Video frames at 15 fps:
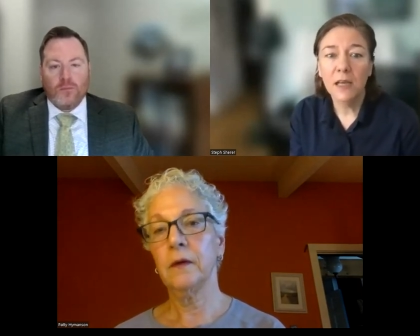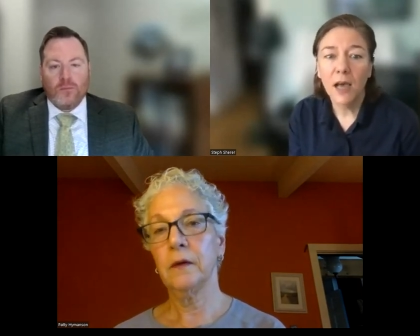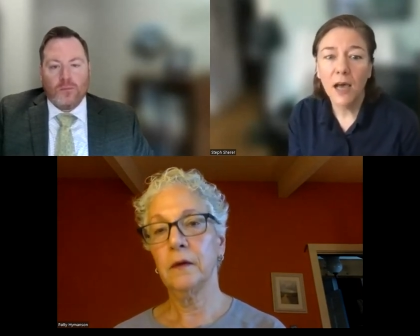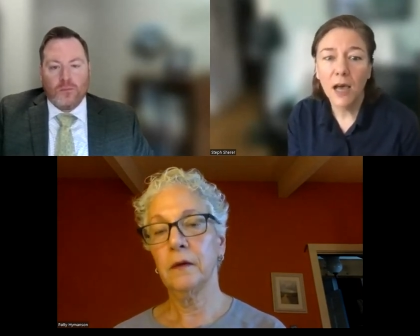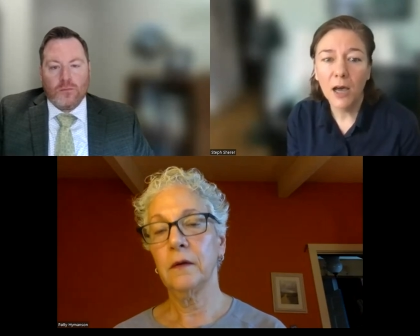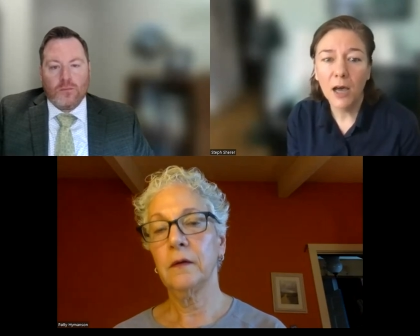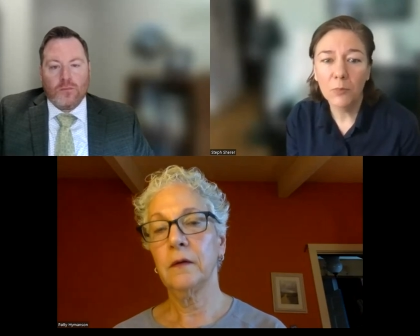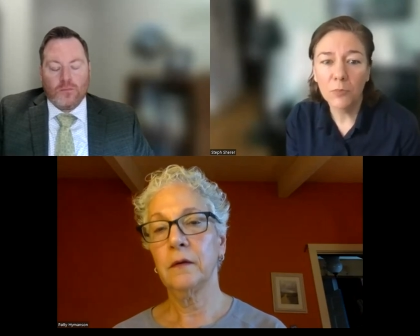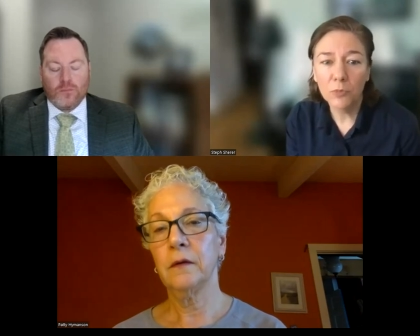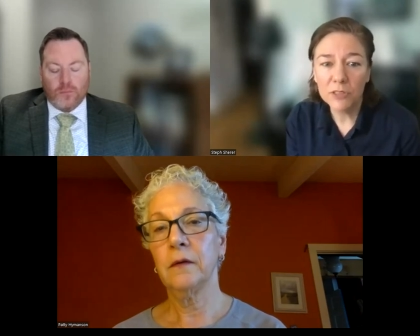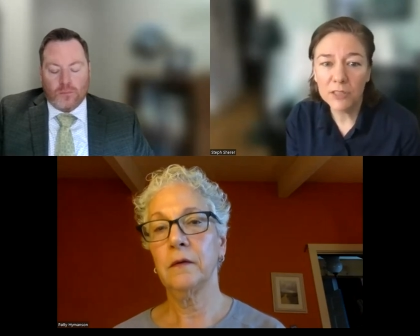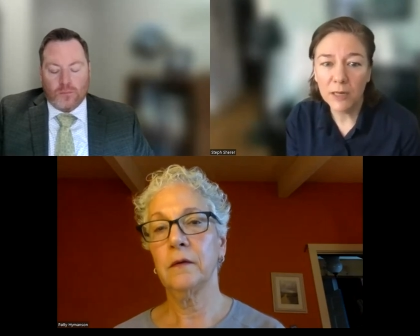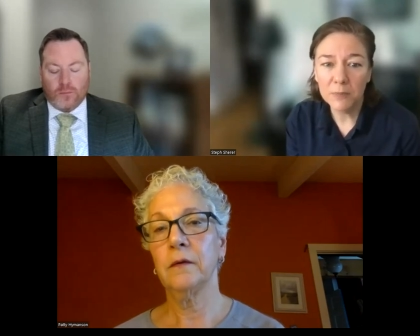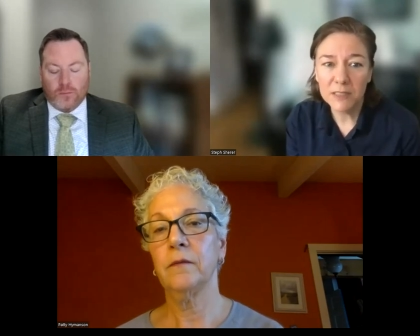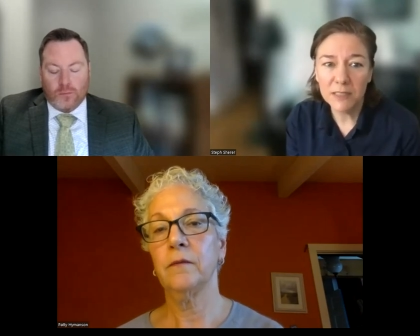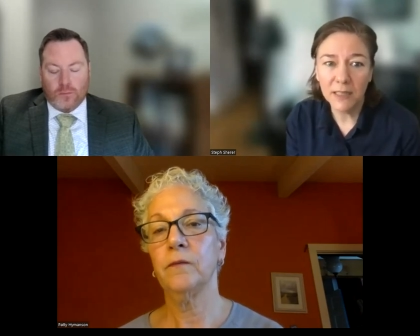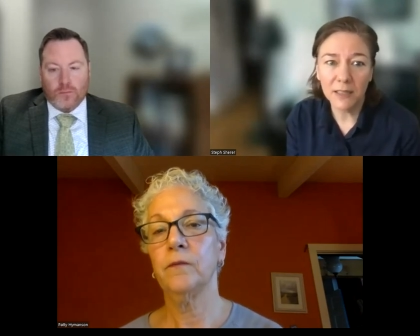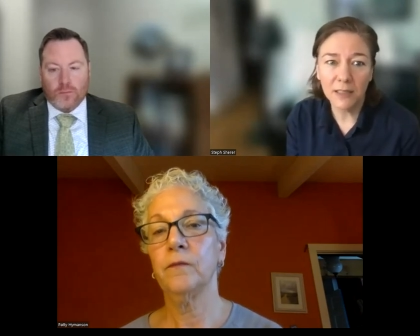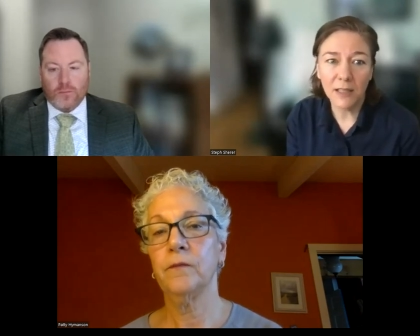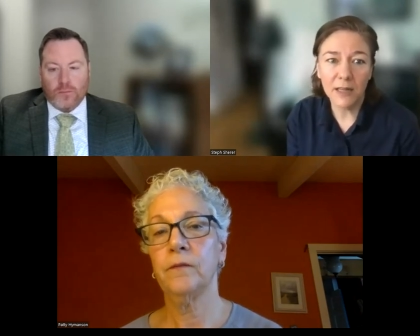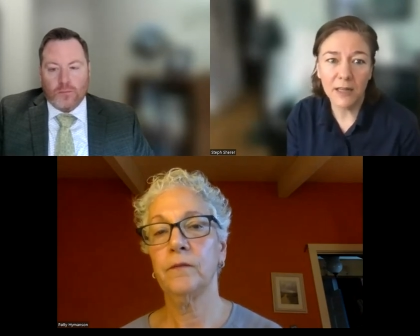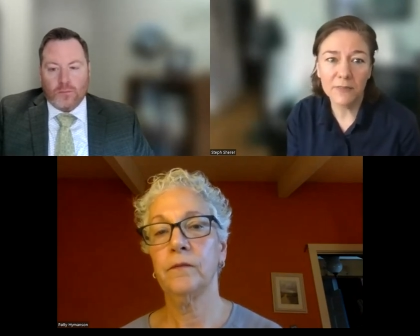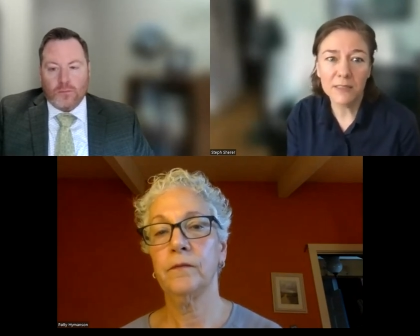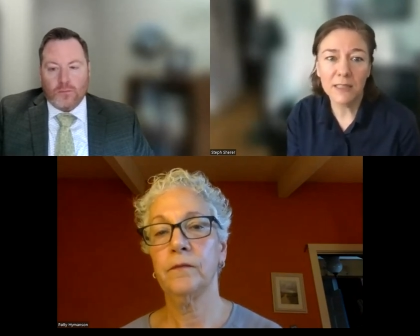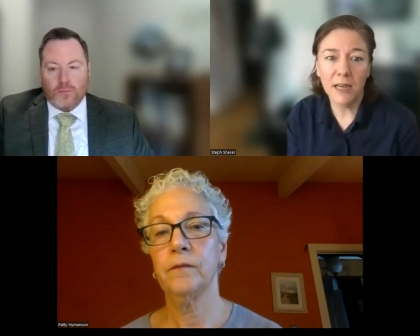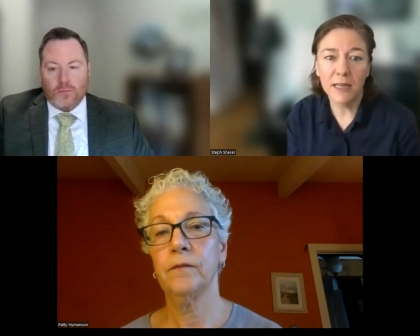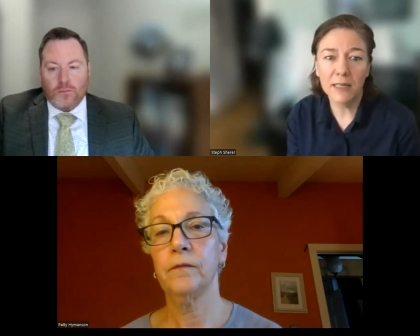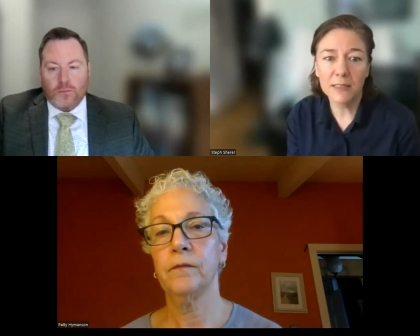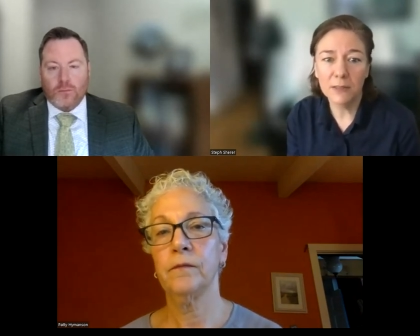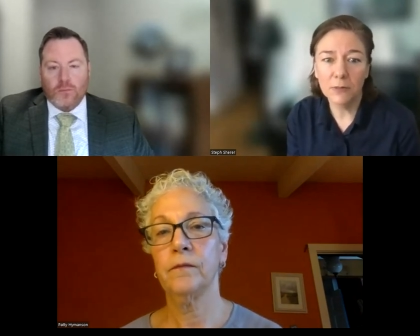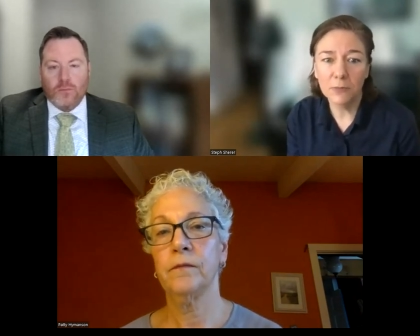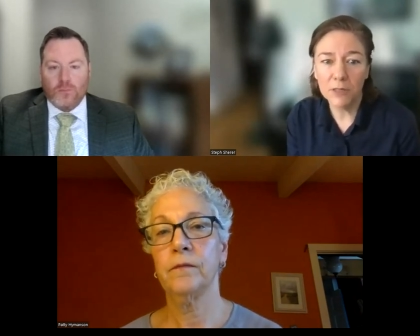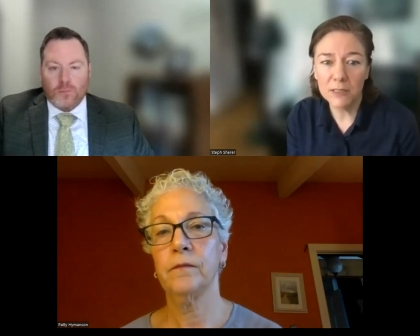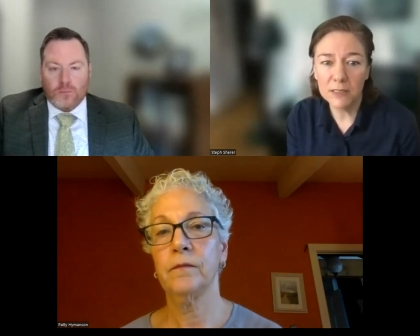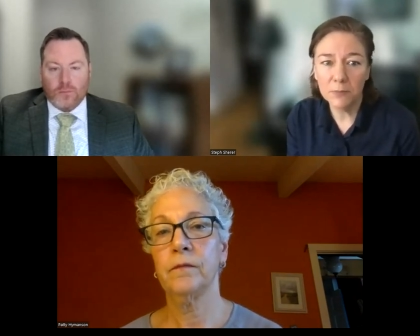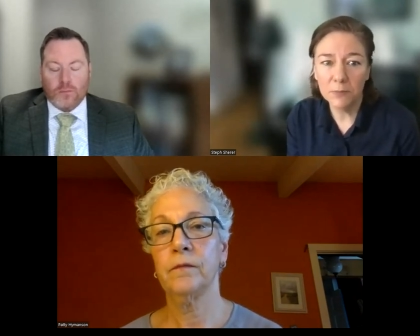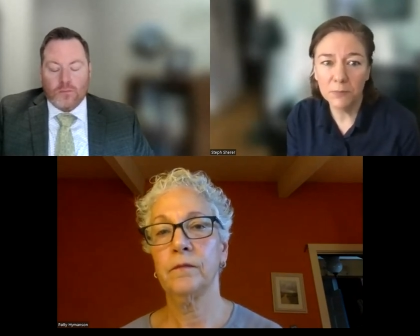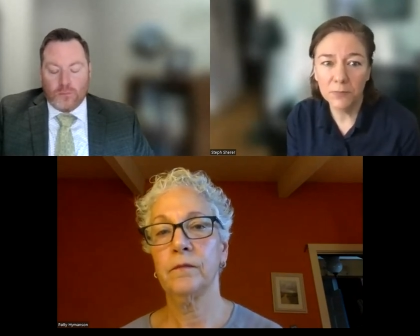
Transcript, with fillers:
Speaker 1: um, which I'm seeing in a lot of states that once